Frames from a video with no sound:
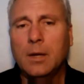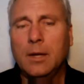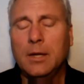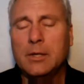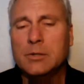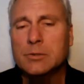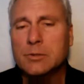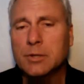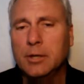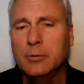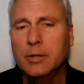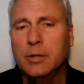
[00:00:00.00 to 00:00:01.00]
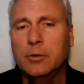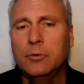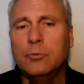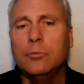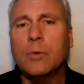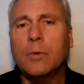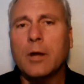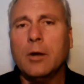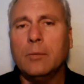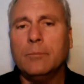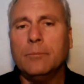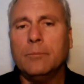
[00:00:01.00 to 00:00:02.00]
is entering a new
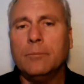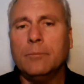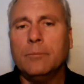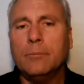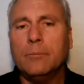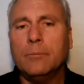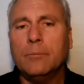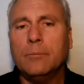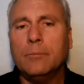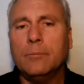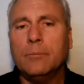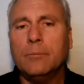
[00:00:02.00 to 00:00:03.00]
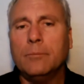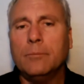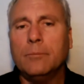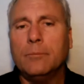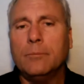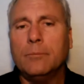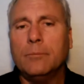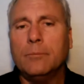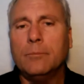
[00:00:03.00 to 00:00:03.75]
realm, because